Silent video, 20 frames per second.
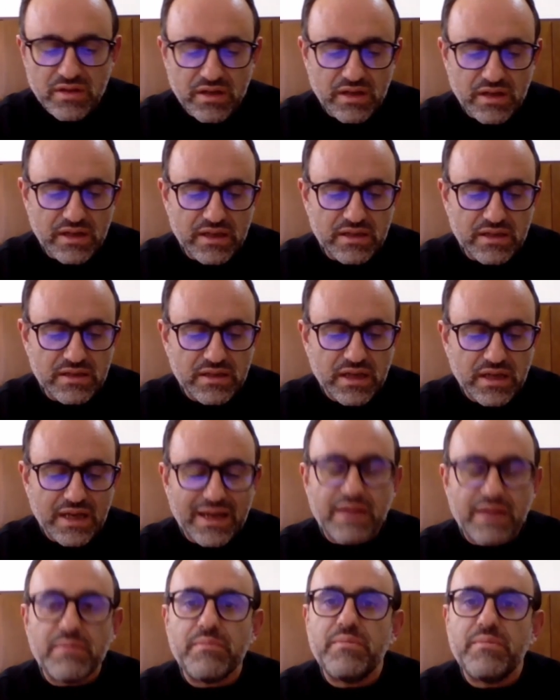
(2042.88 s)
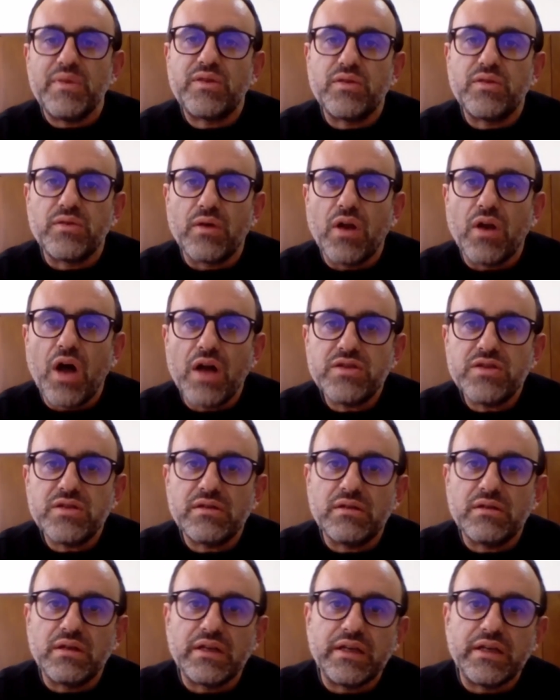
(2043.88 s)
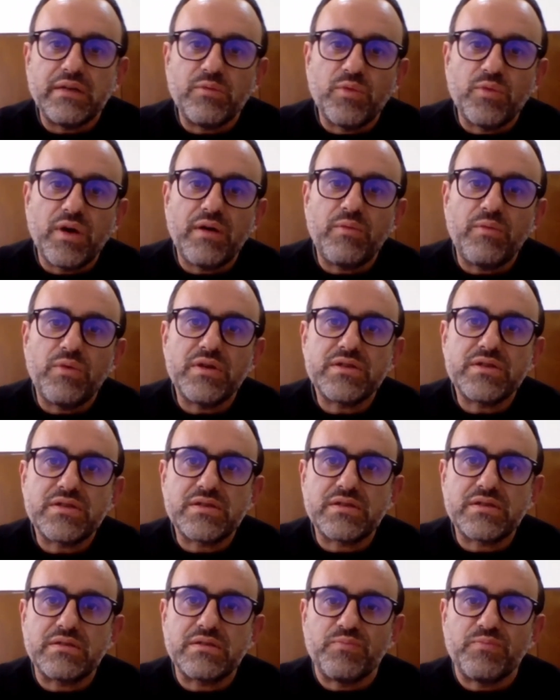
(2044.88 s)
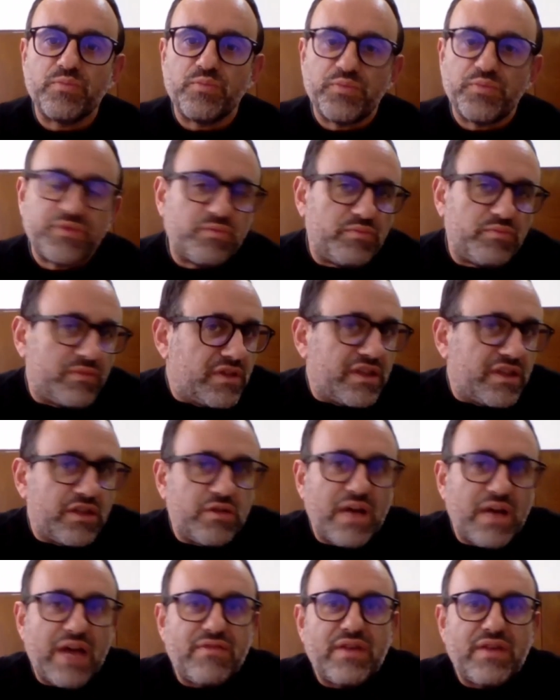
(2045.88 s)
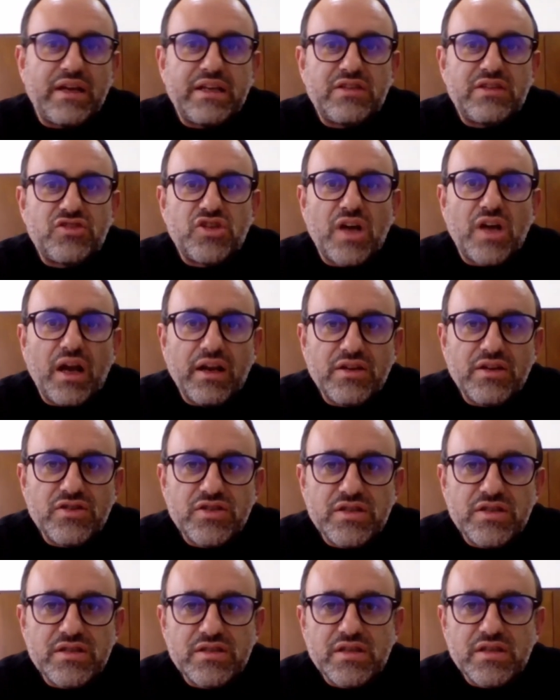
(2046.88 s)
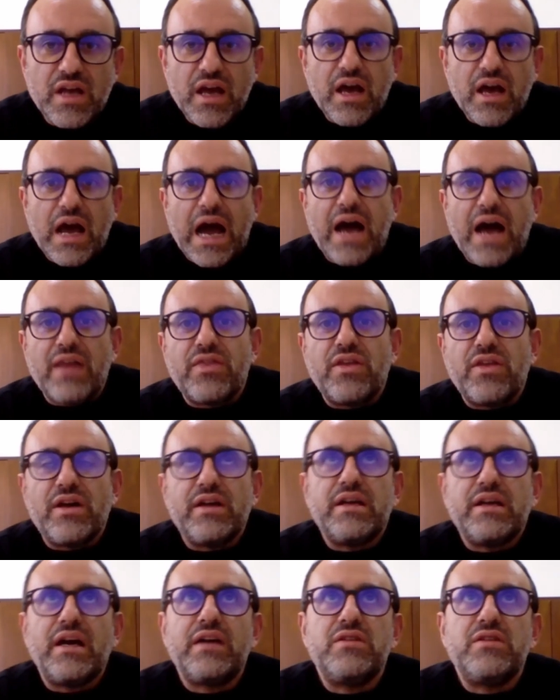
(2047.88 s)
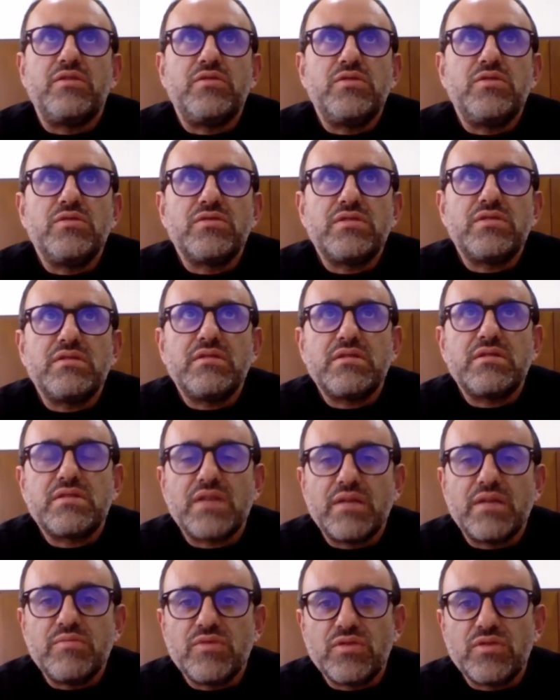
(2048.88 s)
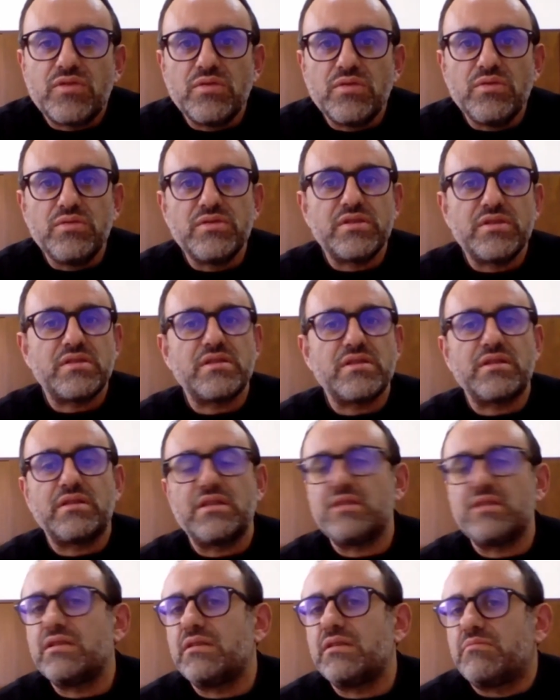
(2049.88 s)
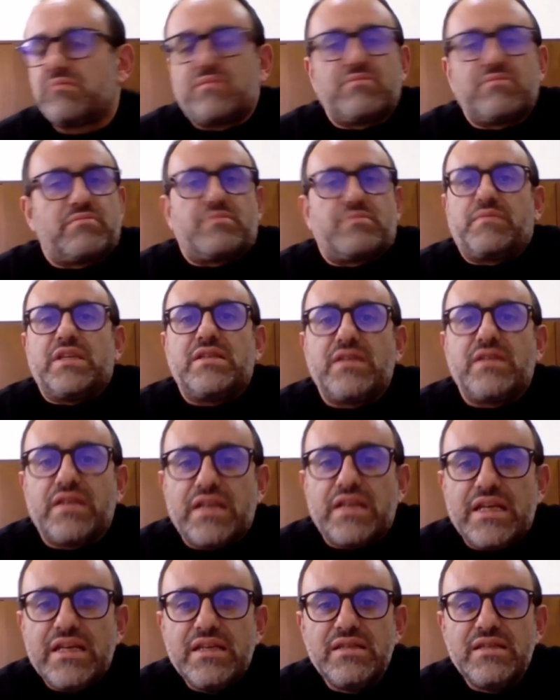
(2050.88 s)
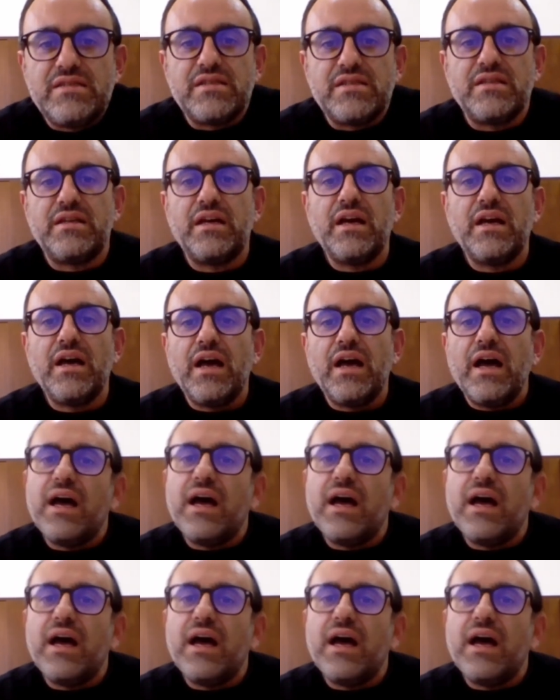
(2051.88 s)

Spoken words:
here is, methodologically, did you have any challenges? Are you using the same tools? Is it easy?